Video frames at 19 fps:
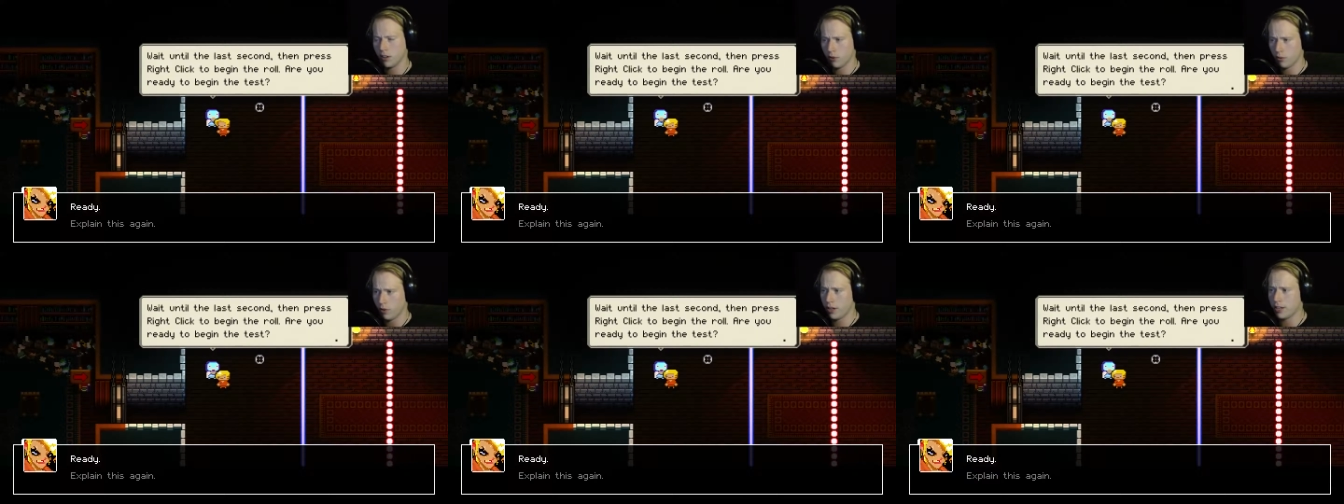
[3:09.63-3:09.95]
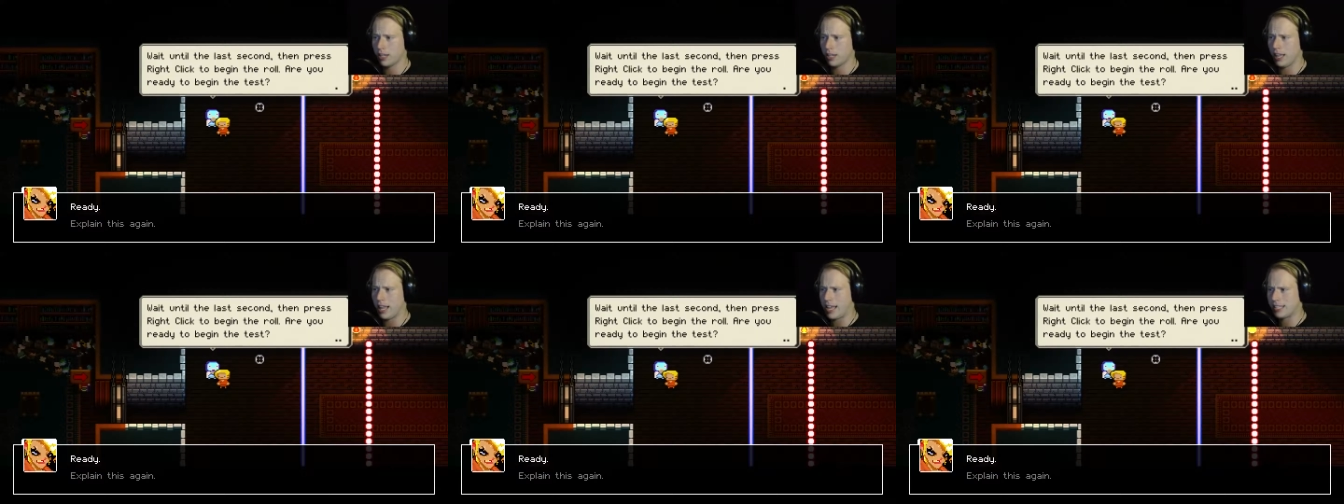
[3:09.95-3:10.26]
Wait
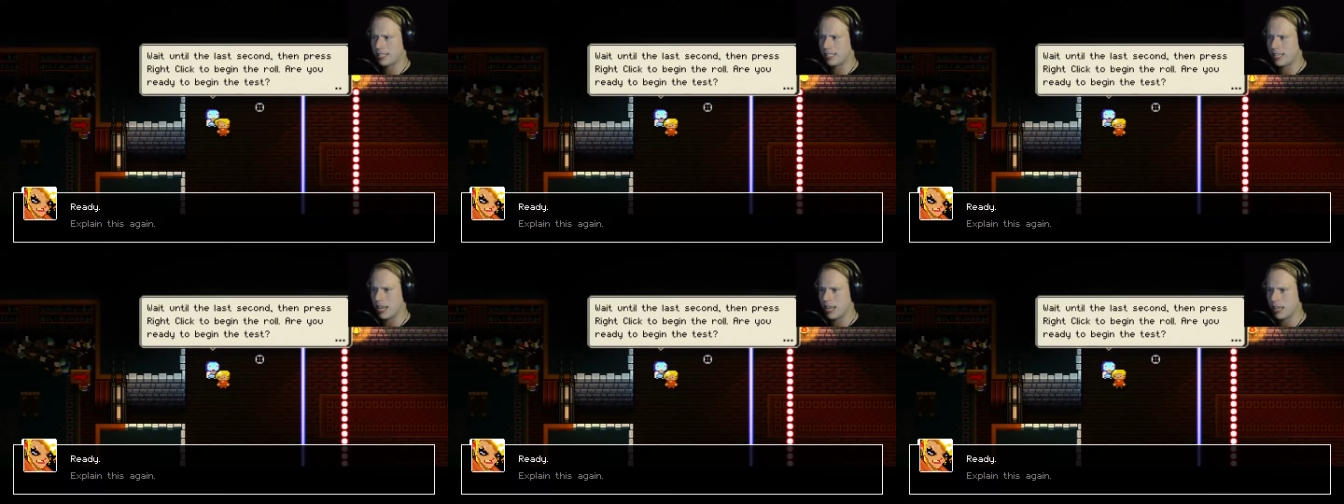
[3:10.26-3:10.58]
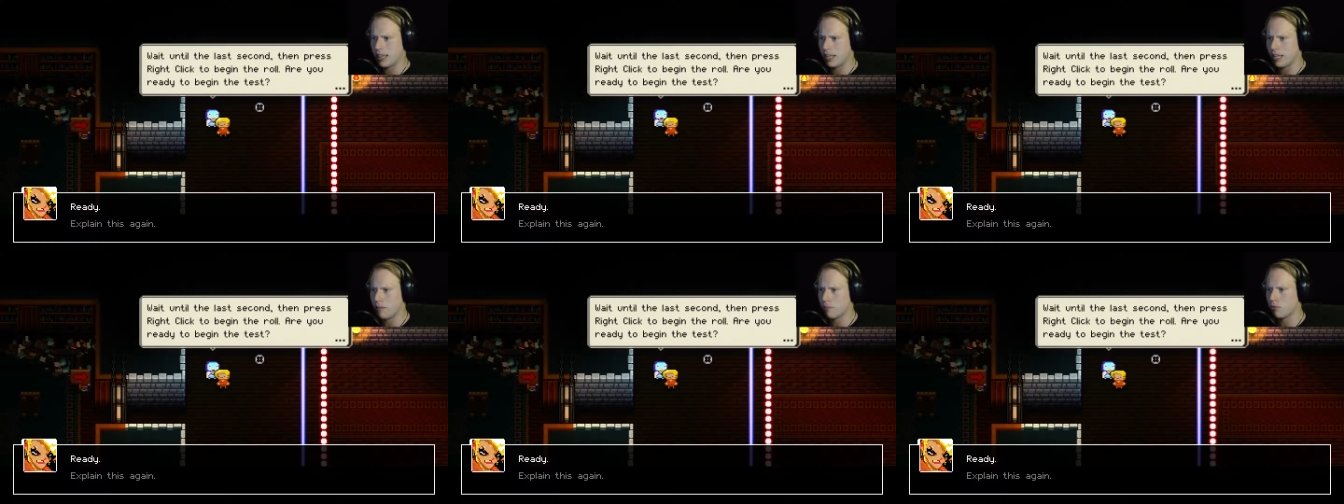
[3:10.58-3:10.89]
till the last
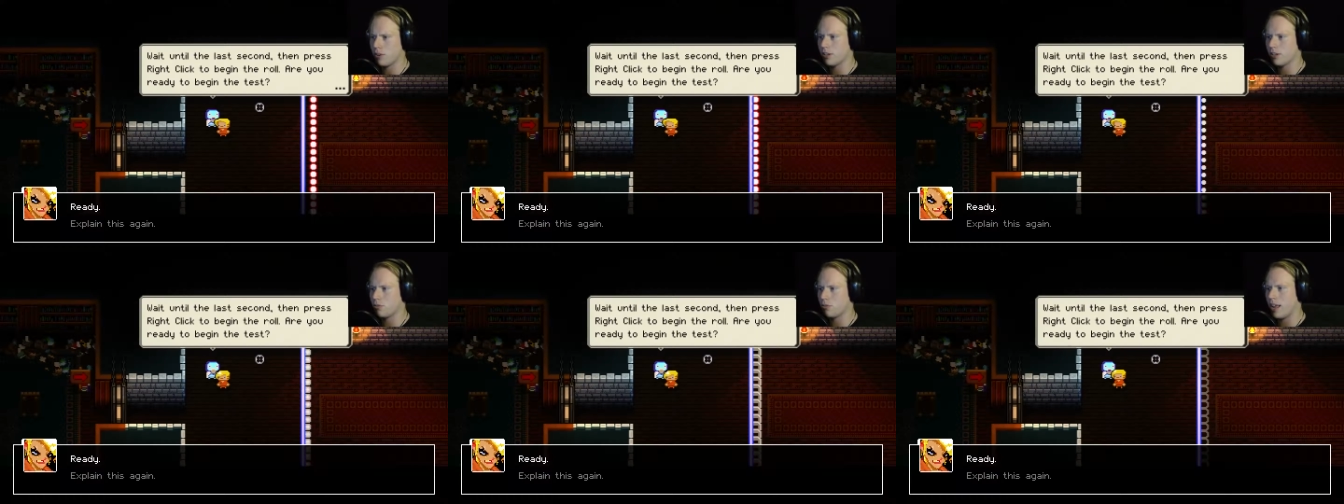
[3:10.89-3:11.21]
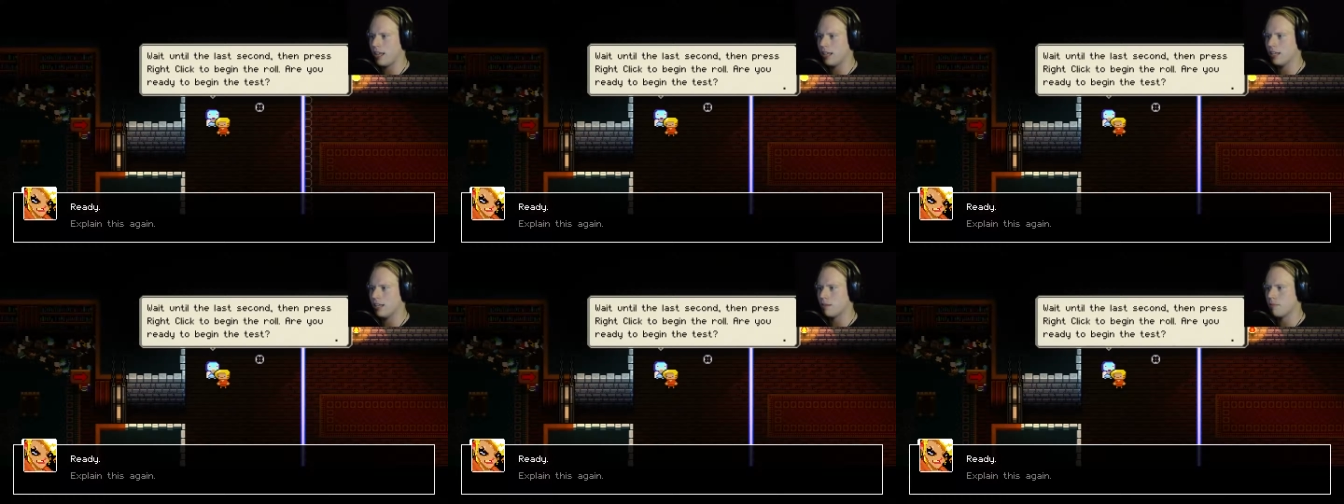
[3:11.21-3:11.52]
second and then press
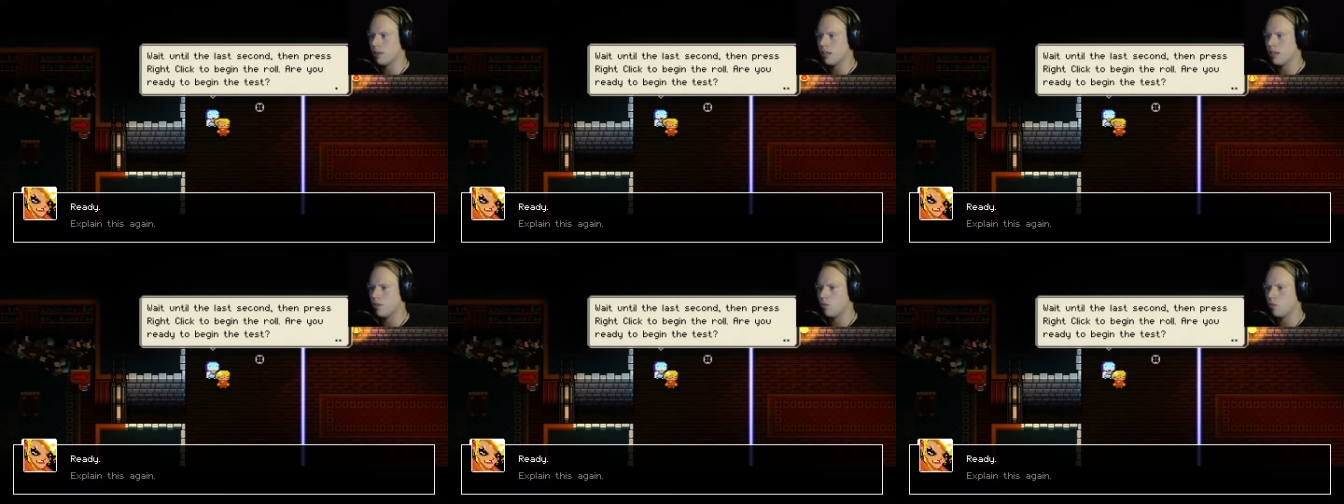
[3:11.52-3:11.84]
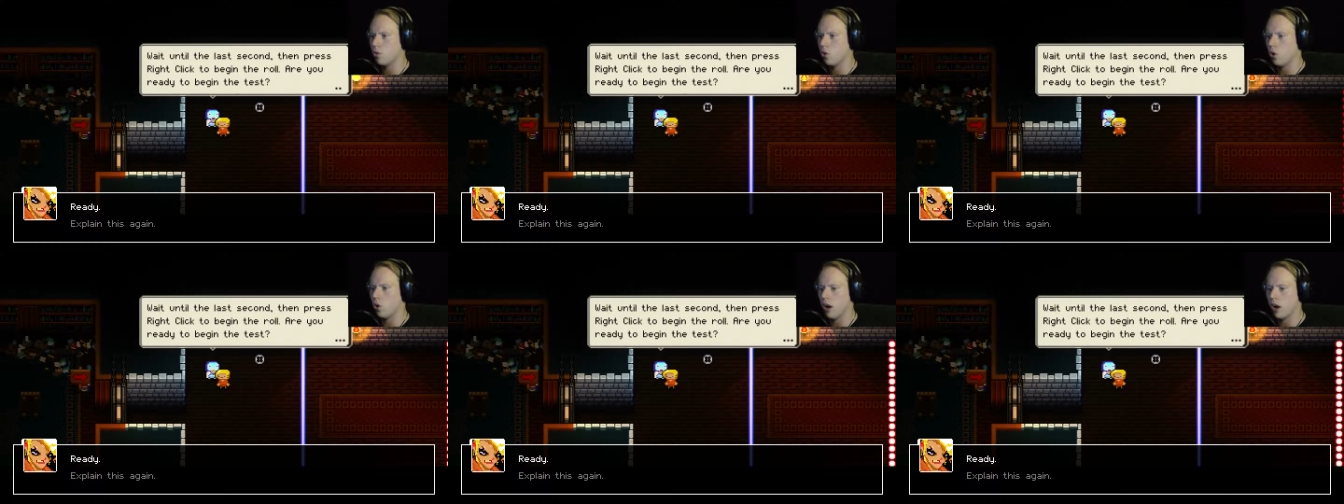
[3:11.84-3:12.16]
right click to begin your
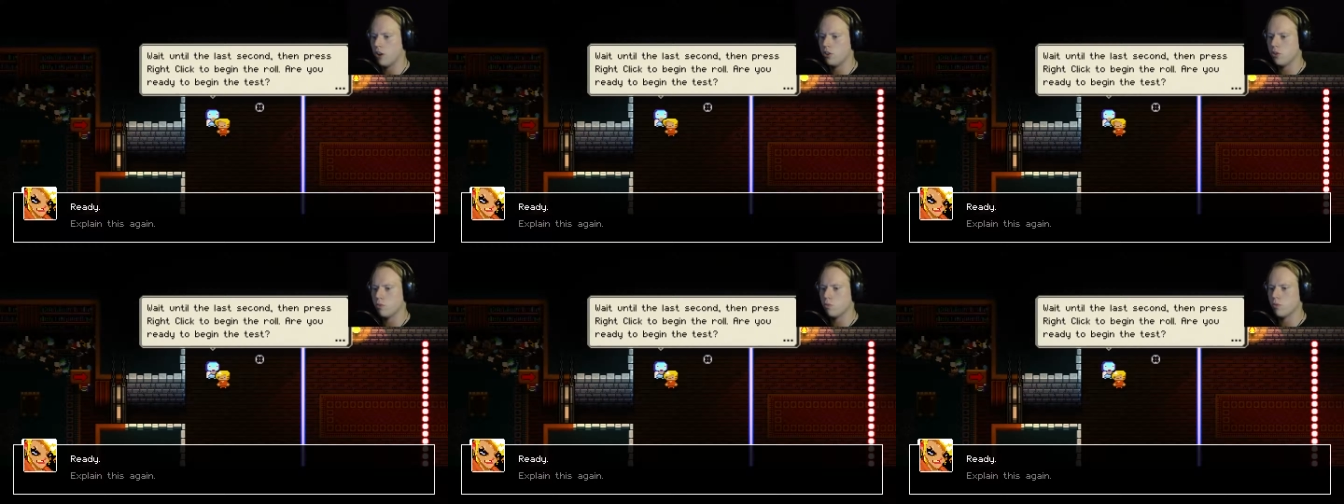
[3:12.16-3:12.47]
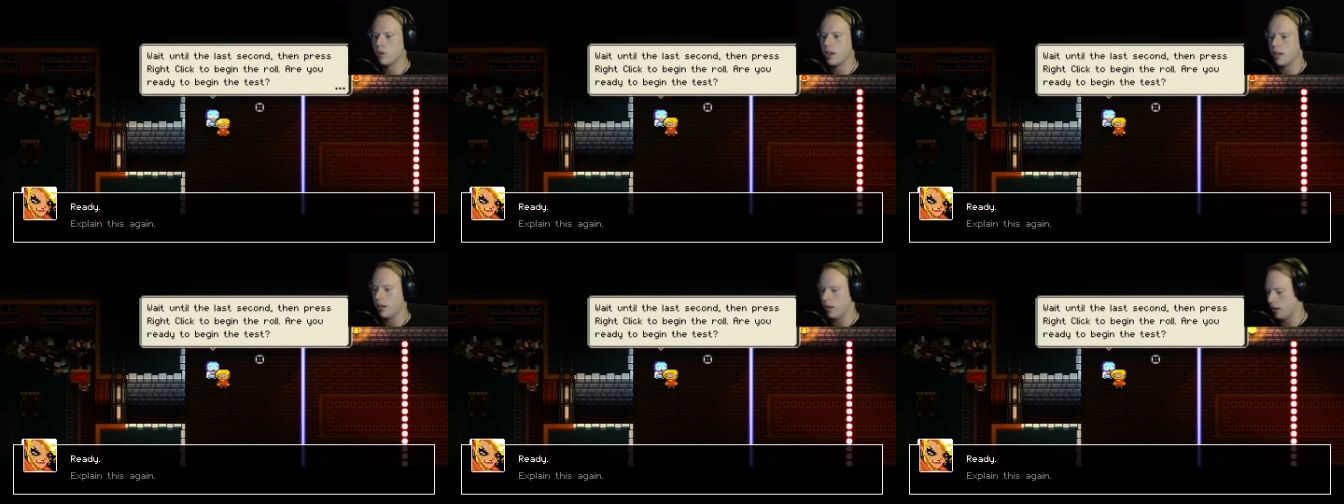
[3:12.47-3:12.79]
roll. Are you
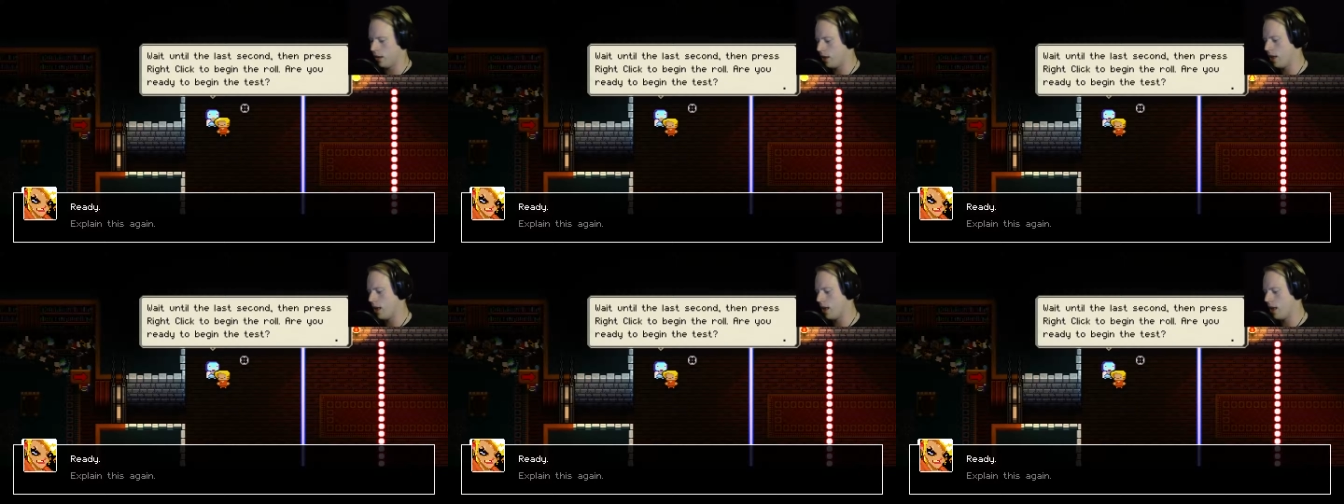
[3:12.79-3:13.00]
ready?